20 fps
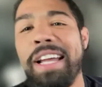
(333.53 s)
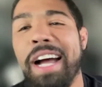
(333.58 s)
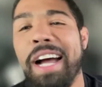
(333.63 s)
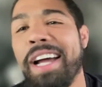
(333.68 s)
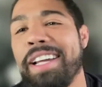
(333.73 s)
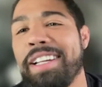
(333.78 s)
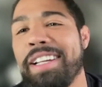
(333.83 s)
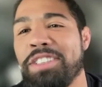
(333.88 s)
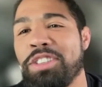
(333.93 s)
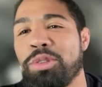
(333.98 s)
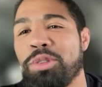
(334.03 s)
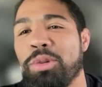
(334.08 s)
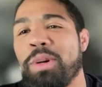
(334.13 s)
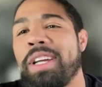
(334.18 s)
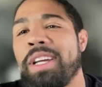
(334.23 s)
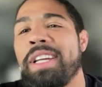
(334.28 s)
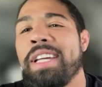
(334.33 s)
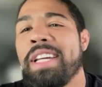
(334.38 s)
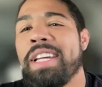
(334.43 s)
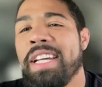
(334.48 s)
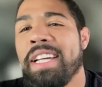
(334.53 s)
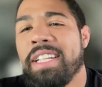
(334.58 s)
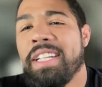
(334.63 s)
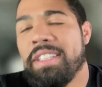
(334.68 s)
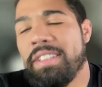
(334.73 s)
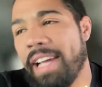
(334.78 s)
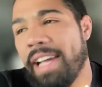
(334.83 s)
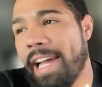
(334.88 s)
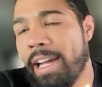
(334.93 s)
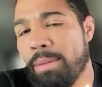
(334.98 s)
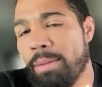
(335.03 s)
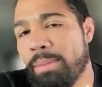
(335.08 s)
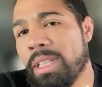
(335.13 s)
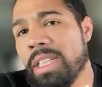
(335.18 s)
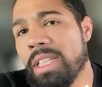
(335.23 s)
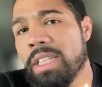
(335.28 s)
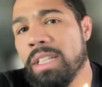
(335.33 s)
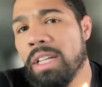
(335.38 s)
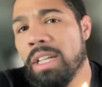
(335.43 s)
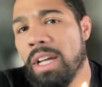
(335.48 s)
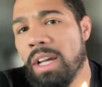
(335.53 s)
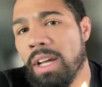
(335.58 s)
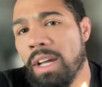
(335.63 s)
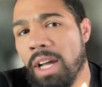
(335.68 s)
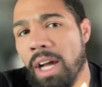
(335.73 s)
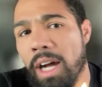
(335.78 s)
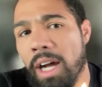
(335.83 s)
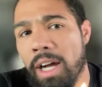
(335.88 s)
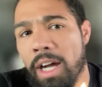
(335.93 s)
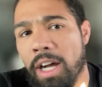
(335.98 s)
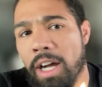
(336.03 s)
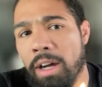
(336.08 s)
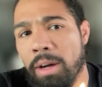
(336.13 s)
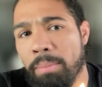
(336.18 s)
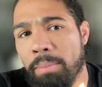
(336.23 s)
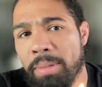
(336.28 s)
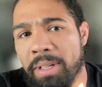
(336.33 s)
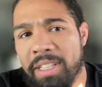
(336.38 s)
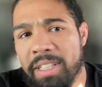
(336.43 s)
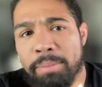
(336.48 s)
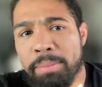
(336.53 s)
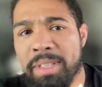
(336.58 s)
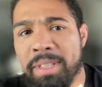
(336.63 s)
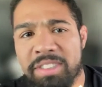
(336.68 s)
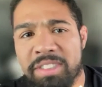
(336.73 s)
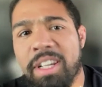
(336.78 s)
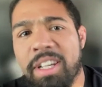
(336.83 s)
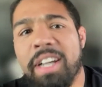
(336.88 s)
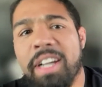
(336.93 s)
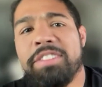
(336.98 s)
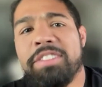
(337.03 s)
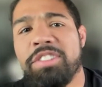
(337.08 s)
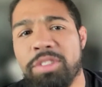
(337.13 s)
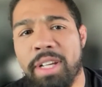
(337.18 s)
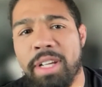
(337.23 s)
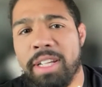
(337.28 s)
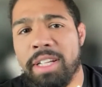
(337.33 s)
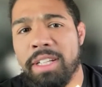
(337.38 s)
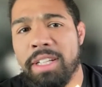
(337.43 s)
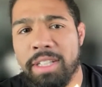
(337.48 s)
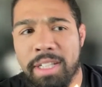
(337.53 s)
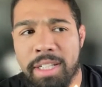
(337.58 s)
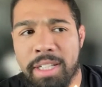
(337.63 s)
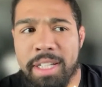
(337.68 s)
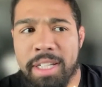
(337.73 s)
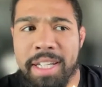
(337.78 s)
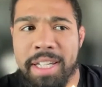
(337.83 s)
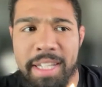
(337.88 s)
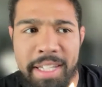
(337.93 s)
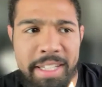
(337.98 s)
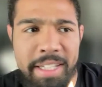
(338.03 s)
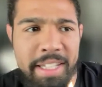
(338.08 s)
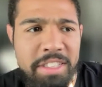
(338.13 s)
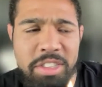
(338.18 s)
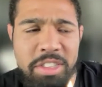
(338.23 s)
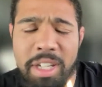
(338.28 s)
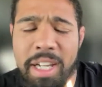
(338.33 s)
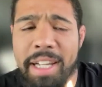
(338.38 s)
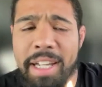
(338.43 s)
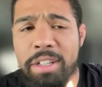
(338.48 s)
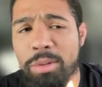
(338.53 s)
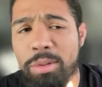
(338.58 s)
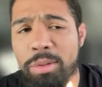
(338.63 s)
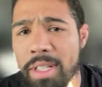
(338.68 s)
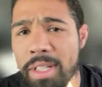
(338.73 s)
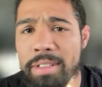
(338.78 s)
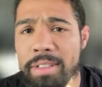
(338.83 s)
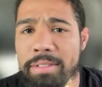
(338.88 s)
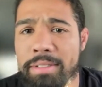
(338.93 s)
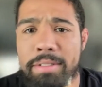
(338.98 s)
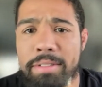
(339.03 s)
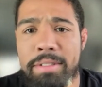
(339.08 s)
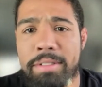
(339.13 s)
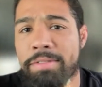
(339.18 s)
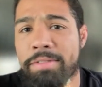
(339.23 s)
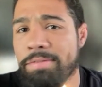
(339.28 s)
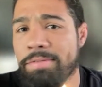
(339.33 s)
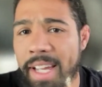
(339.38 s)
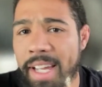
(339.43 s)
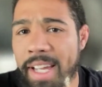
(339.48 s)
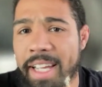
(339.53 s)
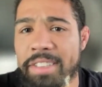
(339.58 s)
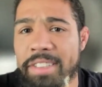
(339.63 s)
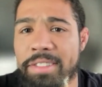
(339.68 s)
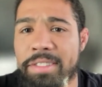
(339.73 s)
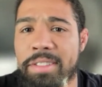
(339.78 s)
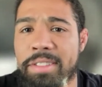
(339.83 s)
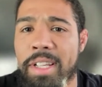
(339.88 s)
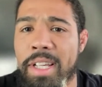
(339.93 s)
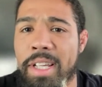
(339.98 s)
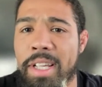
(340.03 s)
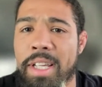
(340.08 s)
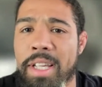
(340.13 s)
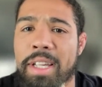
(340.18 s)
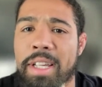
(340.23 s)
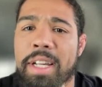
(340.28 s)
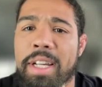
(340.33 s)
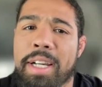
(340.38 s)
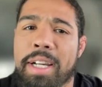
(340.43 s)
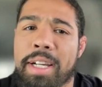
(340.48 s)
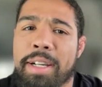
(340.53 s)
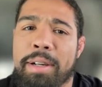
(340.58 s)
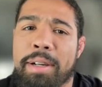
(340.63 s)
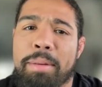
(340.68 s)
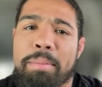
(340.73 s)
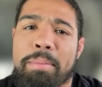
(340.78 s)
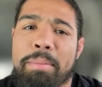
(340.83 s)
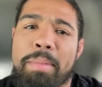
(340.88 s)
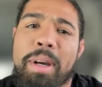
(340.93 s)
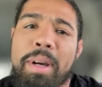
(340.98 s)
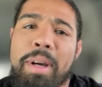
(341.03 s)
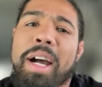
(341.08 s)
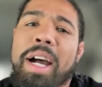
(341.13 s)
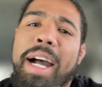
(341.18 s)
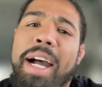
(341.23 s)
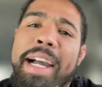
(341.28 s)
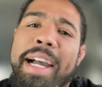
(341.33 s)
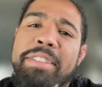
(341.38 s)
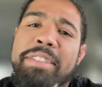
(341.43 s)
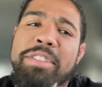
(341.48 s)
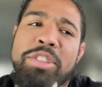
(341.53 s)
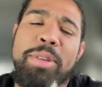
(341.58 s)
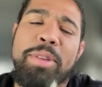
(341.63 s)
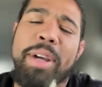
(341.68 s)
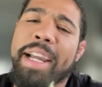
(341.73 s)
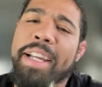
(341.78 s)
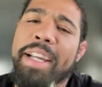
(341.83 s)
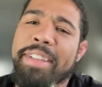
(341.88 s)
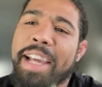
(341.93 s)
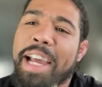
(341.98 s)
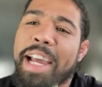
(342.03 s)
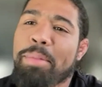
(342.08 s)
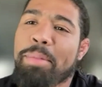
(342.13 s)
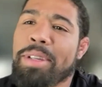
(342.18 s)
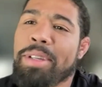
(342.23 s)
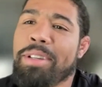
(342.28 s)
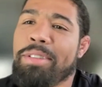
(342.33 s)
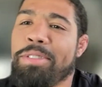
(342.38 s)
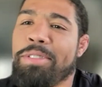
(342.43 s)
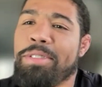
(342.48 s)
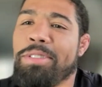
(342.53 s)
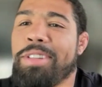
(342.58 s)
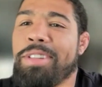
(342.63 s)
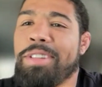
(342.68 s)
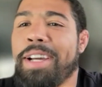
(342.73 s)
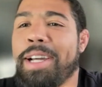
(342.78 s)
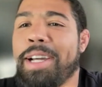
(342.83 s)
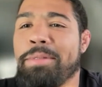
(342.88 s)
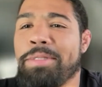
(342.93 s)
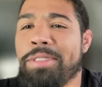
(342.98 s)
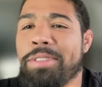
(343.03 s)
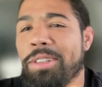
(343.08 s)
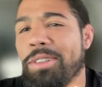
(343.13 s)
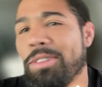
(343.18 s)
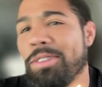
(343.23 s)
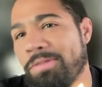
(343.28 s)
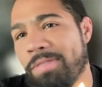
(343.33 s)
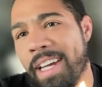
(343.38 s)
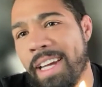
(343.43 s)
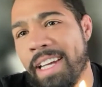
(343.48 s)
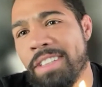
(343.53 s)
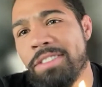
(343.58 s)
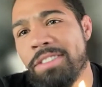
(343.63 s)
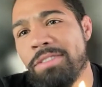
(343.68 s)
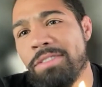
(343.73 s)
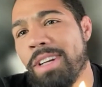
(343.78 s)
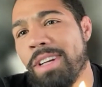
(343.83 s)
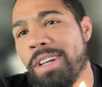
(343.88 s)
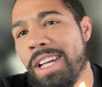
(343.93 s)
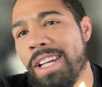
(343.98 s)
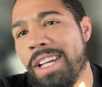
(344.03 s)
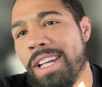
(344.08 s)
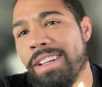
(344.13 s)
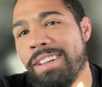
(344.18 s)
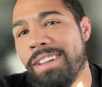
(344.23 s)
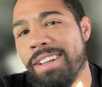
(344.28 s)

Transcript: I enjoy dabbing um, but I mean, it's concentrated. Uh, it gets you high quick, fast. Um, I tried dabbing a few times the old fashioned way.